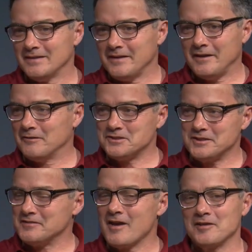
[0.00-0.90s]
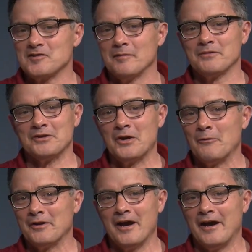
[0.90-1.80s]
he or she's got something
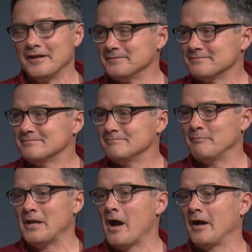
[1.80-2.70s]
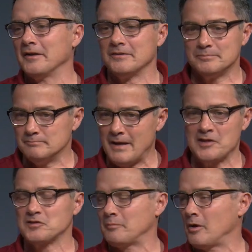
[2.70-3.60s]
going on beyond
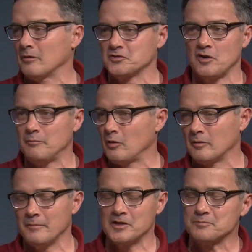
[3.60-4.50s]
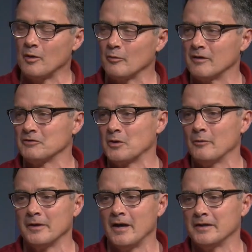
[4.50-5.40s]
basketball or softball or baseball, whatever's
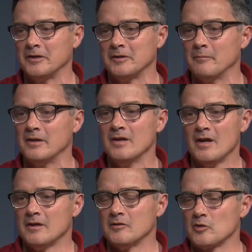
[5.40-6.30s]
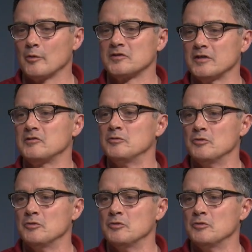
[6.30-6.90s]
going on. There's always things